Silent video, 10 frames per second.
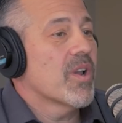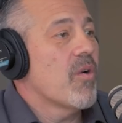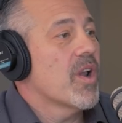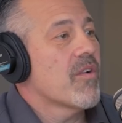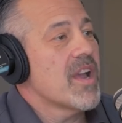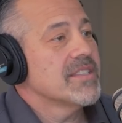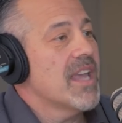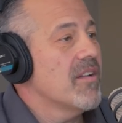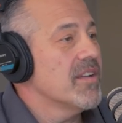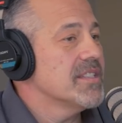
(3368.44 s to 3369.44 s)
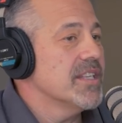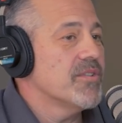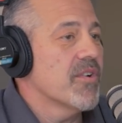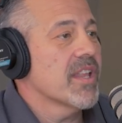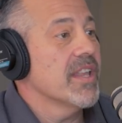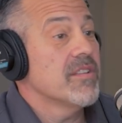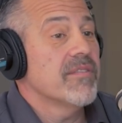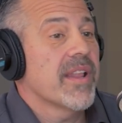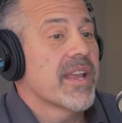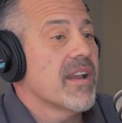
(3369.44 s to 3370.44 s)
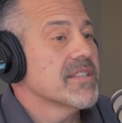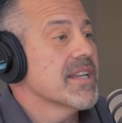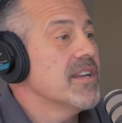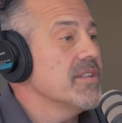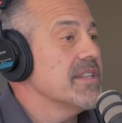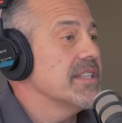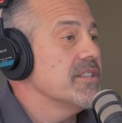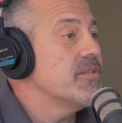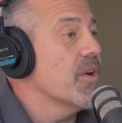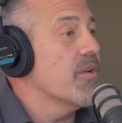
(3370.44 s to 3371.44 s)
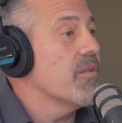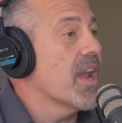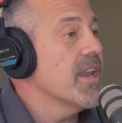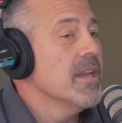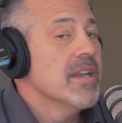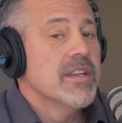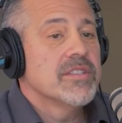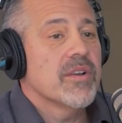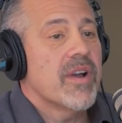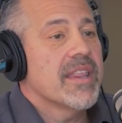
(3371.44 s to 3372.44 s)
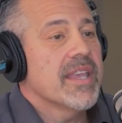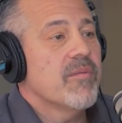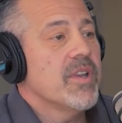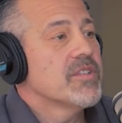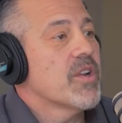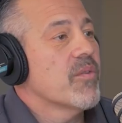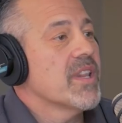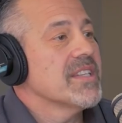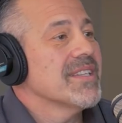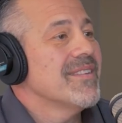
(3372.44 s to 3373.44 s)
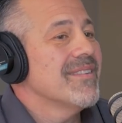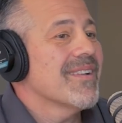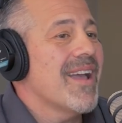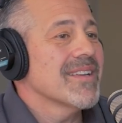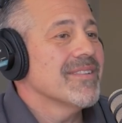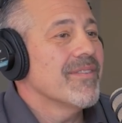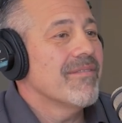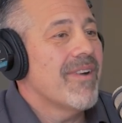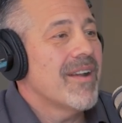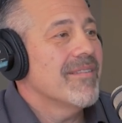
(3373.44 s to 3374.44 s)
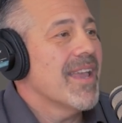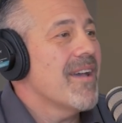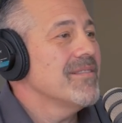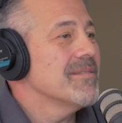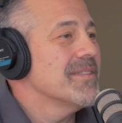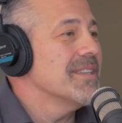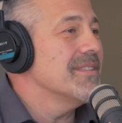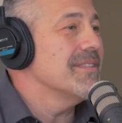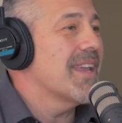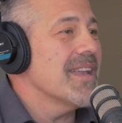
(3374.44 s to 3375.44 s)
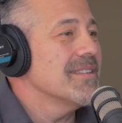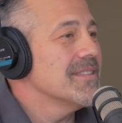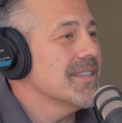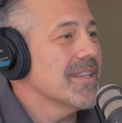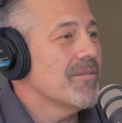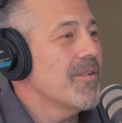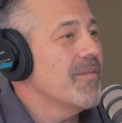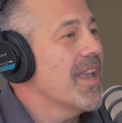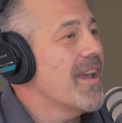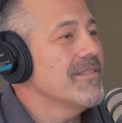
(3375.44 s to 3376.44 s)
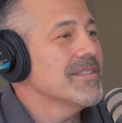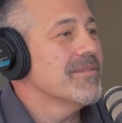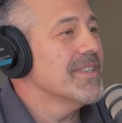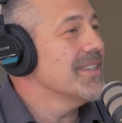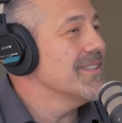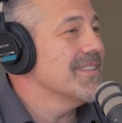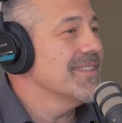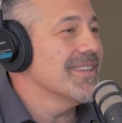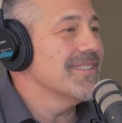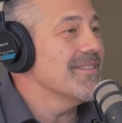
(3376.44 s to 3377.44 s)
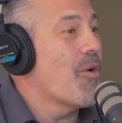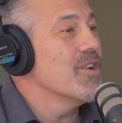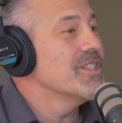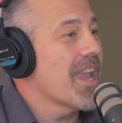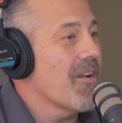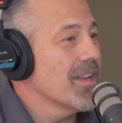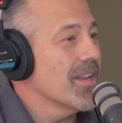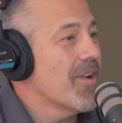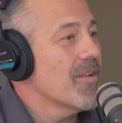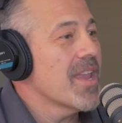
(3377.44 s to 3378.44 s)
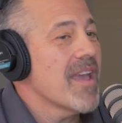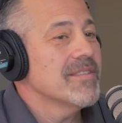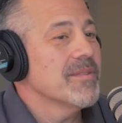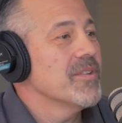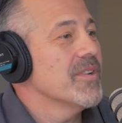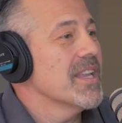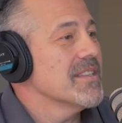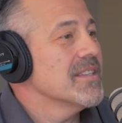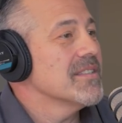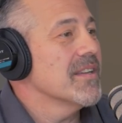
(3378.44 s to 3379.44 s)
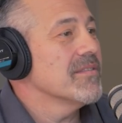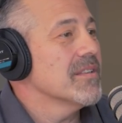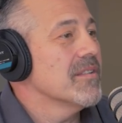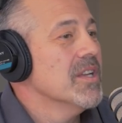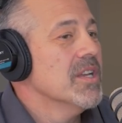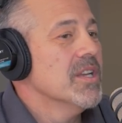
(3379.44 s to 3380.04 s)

going across town to see Tro Kalayjian. They're flying across the country to see Tro, right? So I think when you start realizing, gosh, why don't we have someone in Kansas City? Why don't we have someone in, in Orange County? Why don't we have someone who gets this stuff so